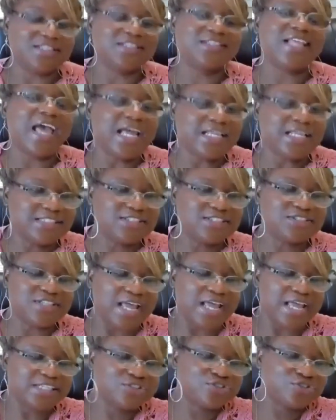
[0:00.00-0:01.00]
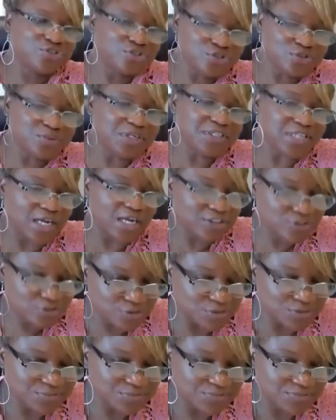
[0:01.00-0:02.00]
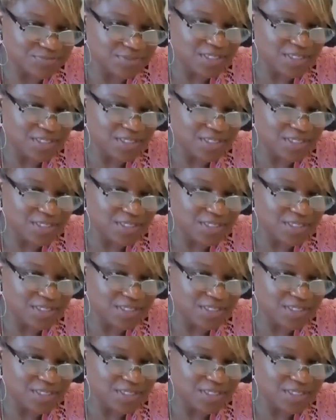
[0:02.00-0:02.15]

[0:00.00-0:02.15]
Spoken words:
that's true or not true.